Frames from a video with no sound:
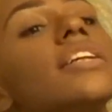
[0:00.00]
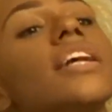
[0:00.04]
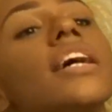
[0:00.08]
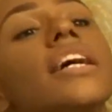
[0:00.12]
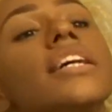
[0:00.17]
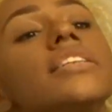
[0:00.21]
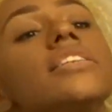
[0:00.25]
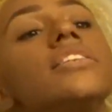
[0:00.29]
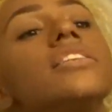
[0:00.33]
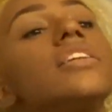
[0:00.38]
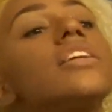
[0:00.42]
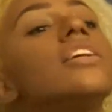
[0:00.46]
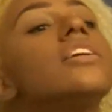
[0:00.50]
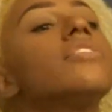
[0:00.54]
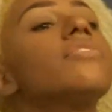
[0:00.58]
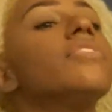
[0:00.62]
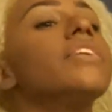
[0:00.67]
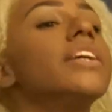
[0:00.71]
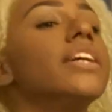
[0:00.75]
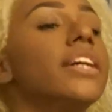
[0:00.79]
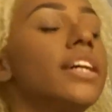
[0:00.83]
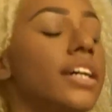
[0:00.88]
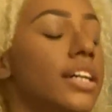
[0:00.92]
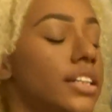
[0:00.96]
last long,
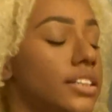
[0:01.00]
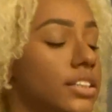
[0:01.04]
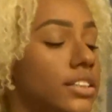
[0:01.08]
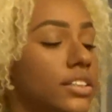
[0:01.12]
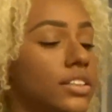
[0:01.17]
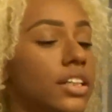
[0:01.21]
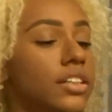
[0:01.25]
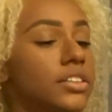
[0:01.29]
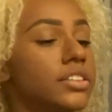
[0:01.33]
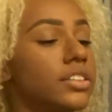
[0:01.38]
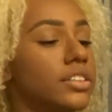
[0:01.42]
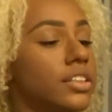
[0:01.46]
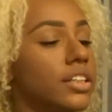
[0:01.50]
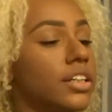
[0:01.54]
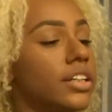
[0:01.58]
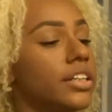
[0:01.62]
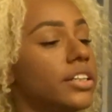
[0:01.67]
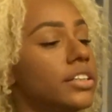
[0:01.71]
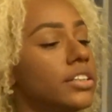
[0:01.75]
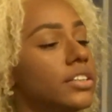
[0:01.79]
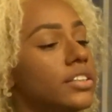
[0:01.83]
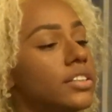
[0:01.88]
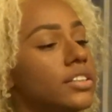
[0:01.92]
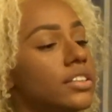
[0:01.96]
but it has such a
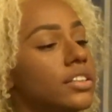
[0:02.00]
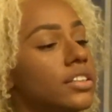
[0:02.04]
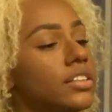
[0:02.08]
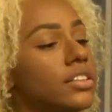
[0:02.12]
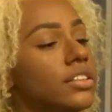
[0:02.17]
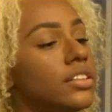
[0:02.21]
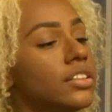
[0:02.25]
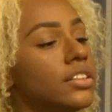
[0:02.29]
nice,